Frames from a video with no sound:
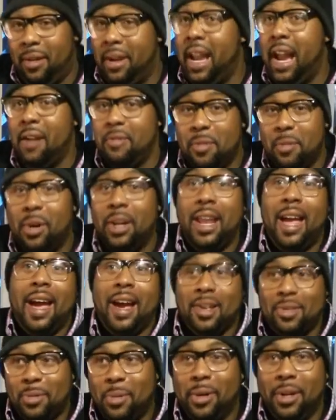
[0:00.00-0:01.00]
Everyone
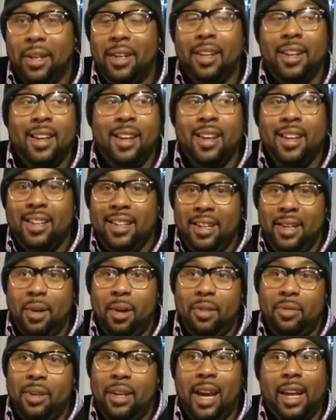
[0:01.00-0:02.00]
has one.
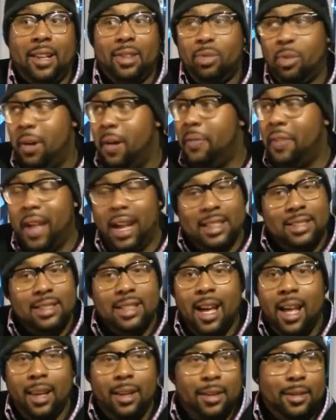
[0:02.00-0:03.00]
If you got a
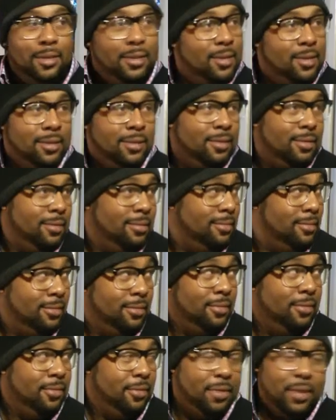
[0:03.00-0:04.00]
$12,000
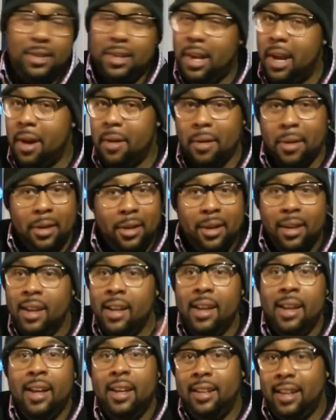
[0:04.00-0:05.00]
Federa,
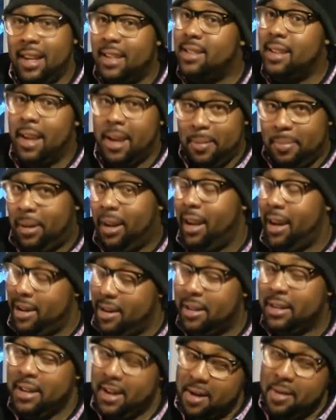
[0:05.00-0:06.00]
that same
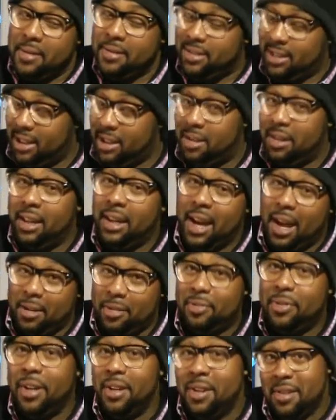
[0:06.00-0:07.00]
player, guarantee you, he got a
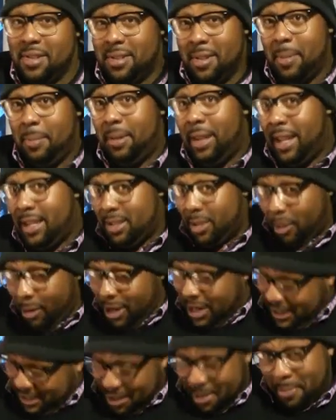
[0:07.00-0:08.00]
Fender someplace,
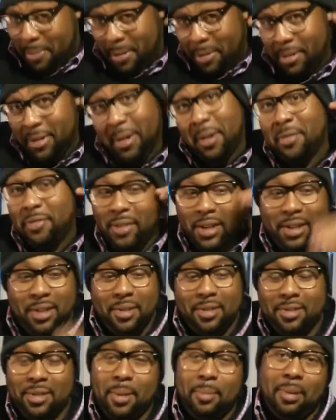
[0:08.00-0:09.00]
or a couple of
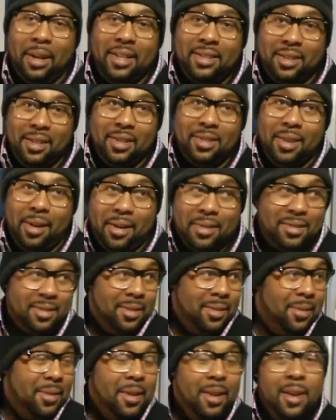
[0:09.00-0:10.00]
Fenders someplace in his
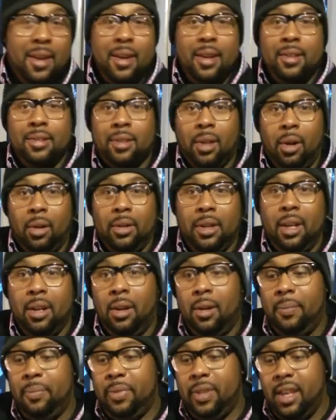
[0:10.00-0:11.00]
arsenal. So,
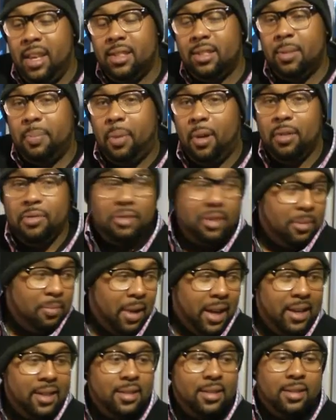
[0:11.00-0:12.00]
it's the perfect
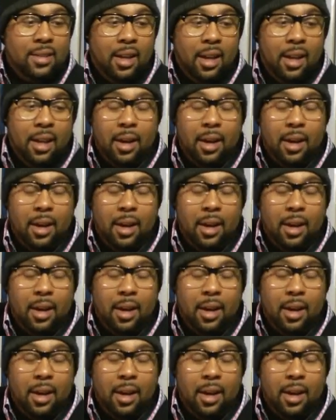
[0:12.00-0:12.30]
bass.